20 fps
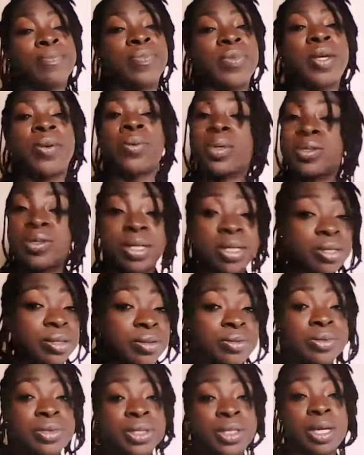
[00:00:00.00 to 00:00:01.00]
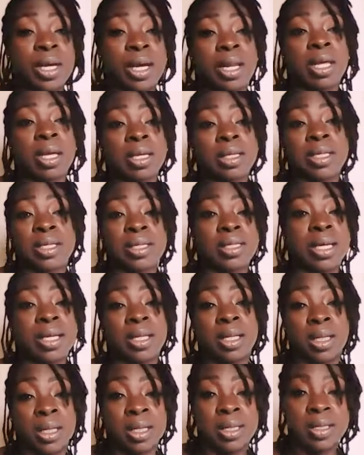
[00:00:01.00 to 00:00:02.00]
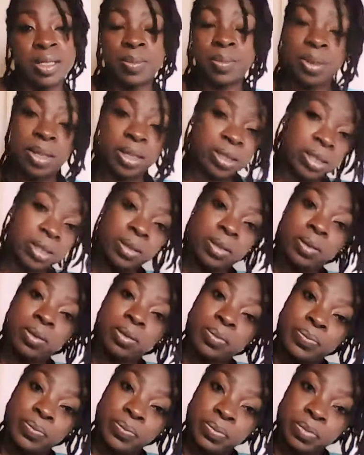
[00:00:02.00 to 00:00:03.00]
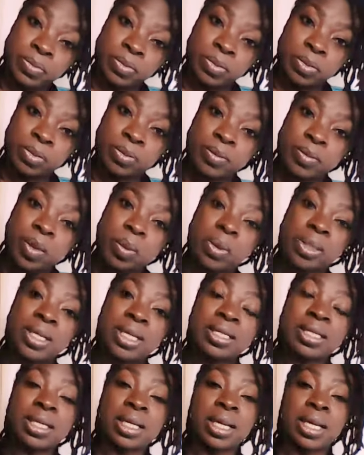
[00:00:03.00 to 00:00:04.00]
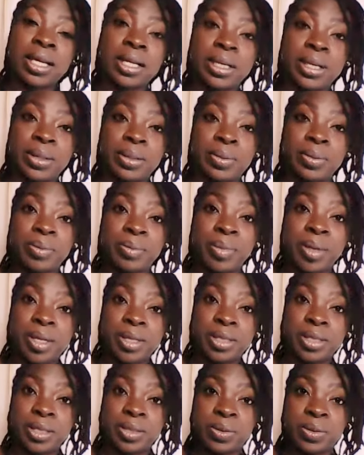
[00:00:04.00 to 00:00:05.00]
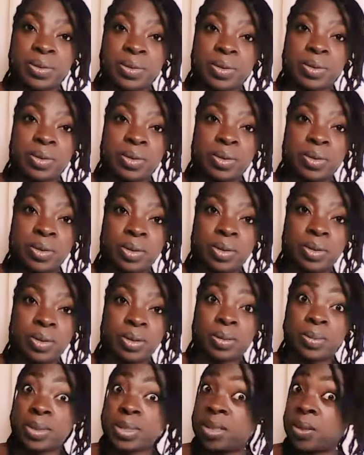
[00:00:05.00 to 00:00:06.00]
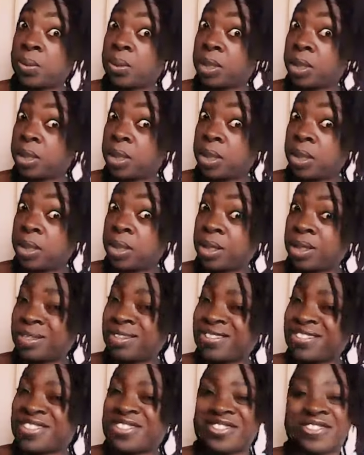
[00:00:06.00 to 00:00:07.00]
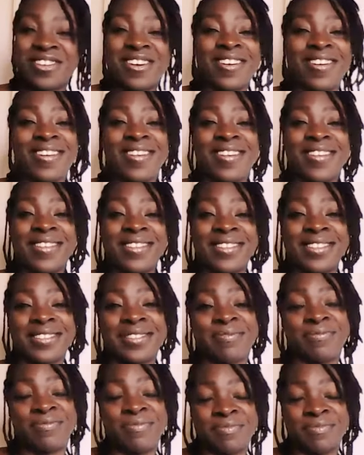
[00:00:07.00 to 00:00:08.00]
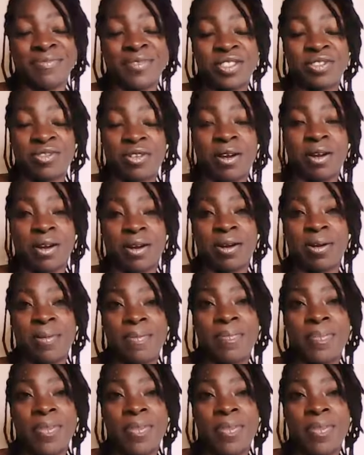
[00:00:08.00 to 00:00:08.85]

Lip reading: it was excruciating to say the least. But, what doesn't kill you makes you, what's the word? Stronger. Stronger.